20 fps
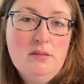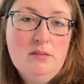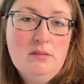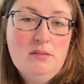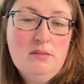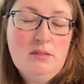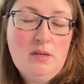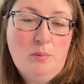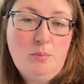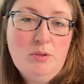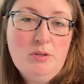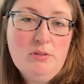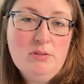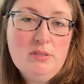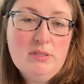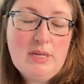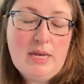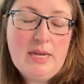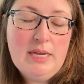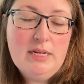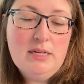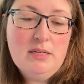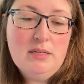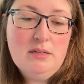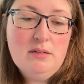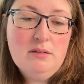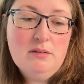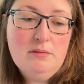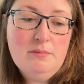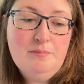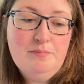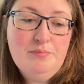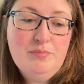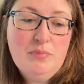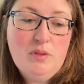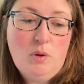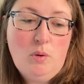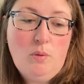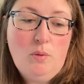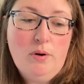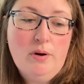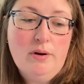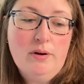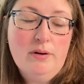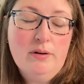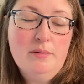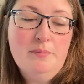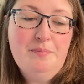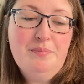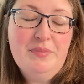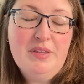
Double-sided or